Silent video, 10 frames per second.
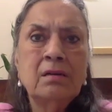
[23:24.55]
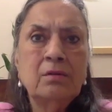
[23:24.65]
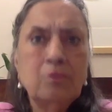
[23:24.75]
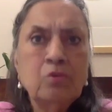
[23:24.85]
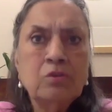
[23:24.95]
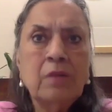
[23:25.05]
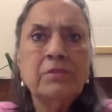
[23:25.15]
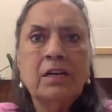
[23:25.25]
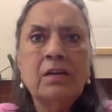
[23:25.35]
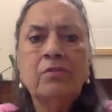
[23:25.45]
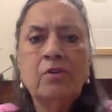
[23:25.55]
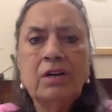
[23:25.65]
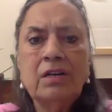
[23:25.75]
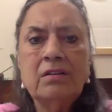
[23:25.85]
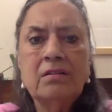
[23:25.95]
do something for
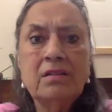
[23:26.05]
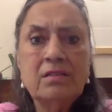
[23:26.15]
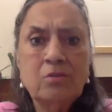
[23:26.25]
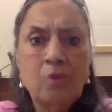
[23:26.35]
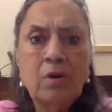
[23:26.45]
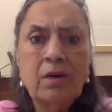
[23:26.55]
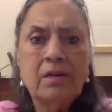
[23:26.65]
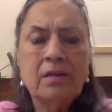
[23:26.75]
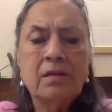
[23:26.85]
it, restore it